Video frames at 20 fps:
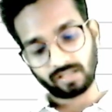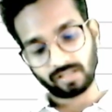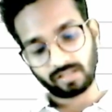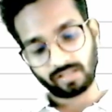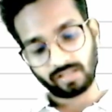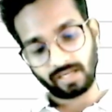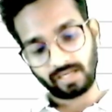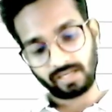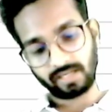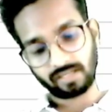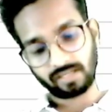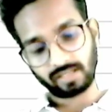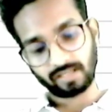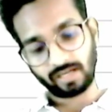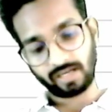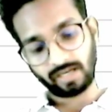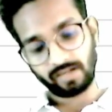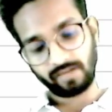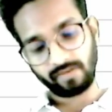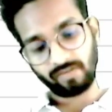that
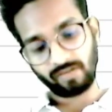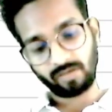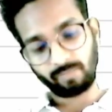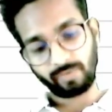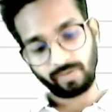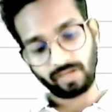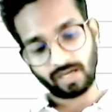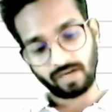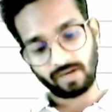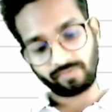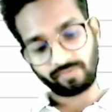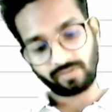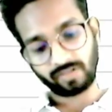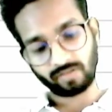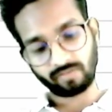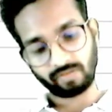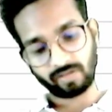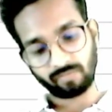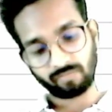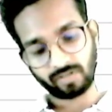i will pay
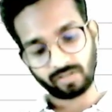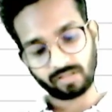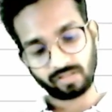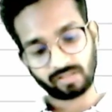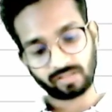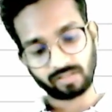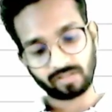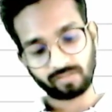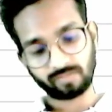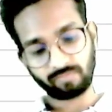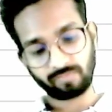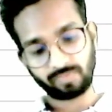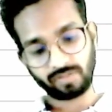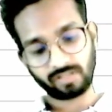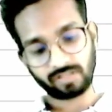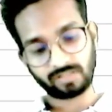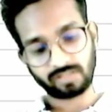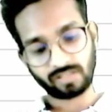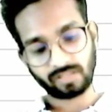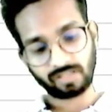after one month
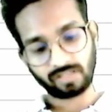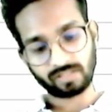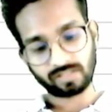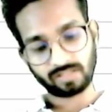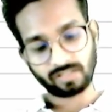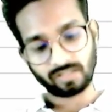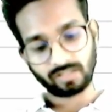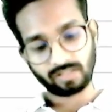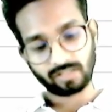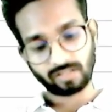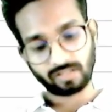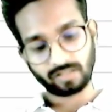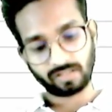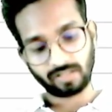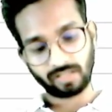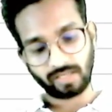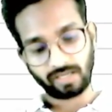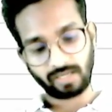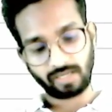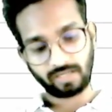b says
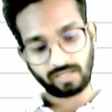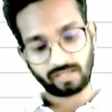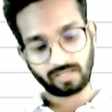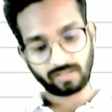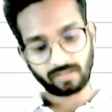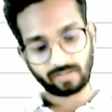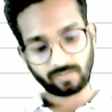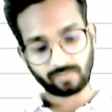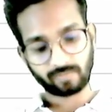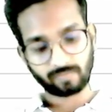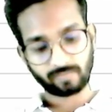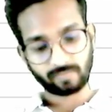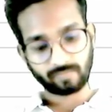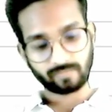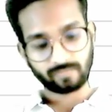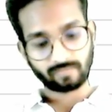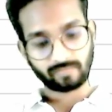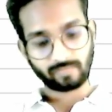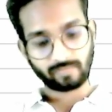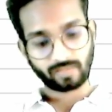that
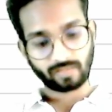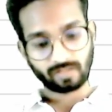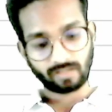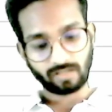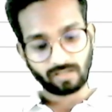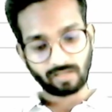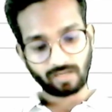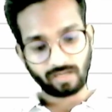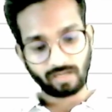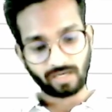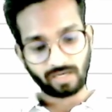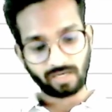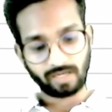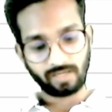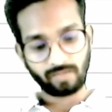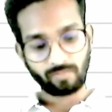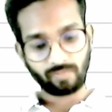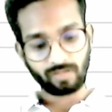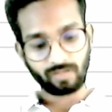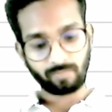
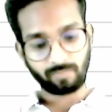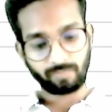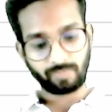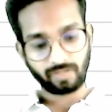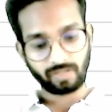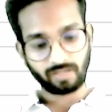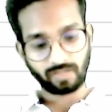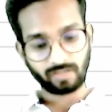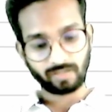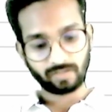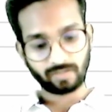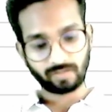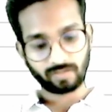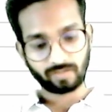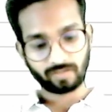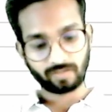i will pay